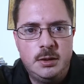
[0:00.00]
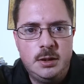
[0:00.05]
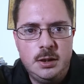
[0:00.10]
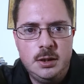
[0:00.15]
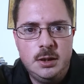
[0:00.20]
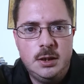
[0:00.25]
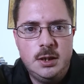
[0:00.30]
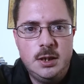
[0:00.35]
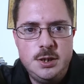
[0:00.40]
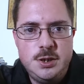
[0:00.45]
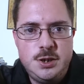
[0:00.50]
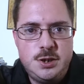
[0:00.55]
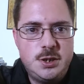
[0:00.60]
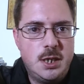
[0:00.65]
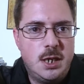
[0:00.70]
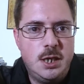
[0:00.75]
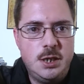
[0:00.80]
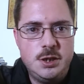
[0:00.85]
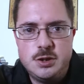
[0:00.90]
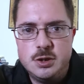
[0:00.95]
it is
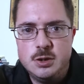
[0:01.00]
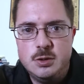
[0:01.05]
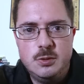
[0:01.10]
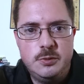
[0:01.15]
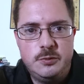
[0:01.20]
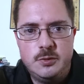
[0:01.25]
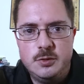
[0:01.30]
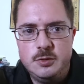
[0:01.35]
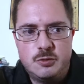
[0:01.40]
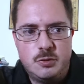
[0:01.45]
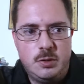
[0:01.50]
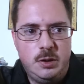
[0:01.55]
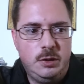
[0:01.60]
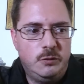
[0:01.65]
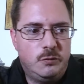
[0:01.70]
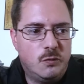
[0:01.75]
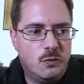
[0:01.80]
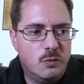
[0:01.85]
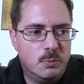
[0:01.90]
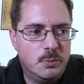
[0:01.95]
one of my
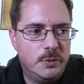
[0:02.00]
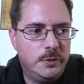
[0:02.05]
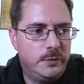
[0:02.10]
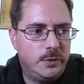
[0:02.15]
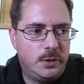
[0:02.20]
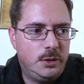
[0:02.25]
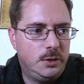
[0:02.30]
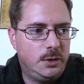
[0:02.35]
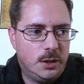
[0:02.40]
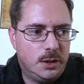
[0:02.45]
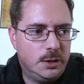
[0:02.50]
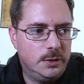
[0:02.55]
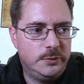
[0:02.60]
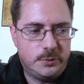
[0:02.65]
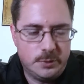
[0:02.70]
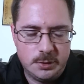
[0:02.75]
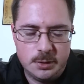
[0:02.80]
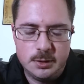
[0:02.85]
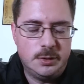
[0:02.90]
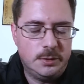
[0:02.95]
childhood uh,
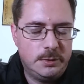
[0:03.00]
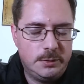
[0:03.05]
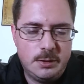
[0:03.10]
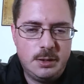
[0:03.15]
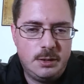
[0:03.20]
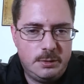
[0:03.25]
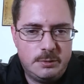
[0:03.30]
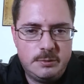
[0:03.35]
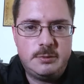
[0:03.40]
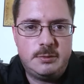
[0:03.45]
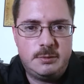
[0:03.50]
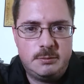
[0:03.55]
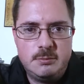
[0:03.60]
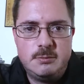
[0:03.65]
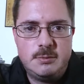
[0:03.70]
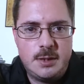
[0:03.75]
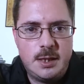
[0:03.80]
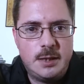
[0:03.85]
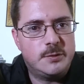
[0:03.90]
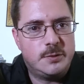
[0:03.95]
things along
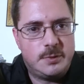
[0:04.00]
with